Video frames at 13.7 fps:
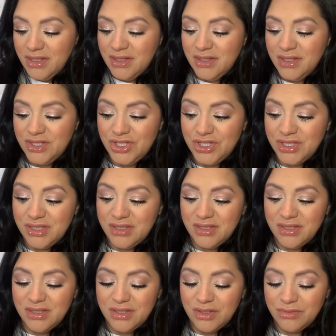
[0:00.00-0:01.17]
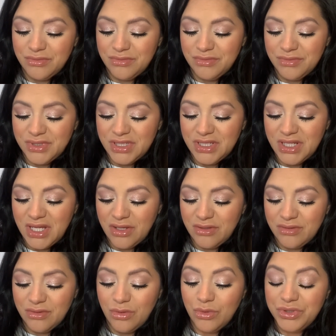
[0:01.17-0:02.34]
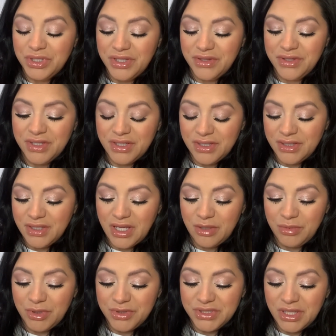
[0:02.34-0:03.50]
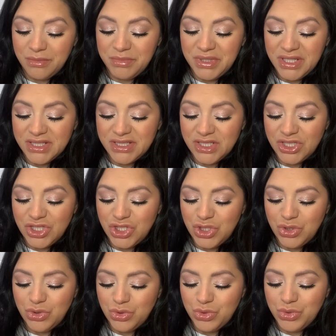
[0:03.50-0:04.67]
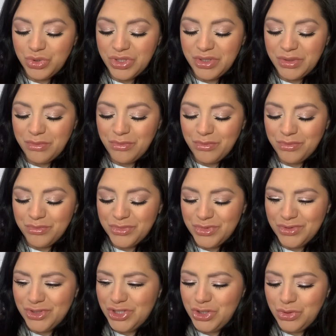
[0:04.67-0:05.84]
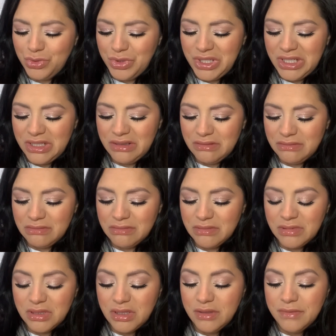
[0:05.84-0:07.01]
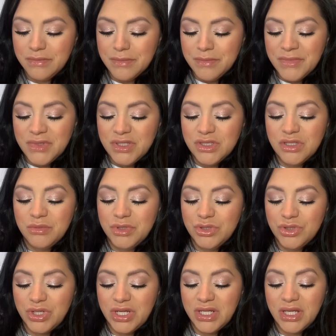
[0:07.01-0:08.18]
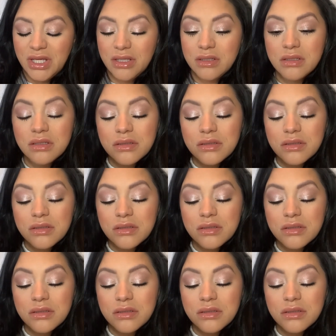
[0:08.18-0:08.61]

it just, you know, didn't hold the eyebrows up because it's too dewy. So I'm gonna try again